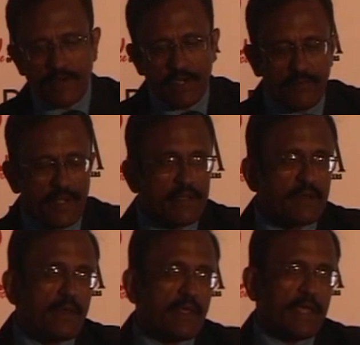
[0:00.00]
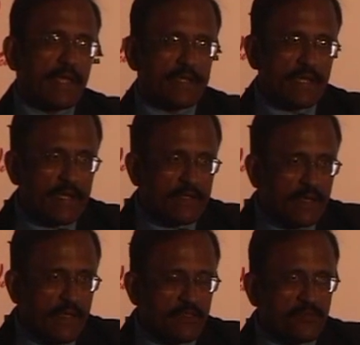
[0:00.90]
worldwide, like Atlantic
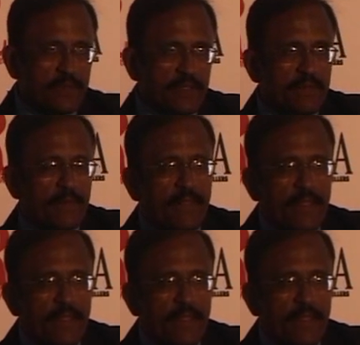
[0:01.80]
ISP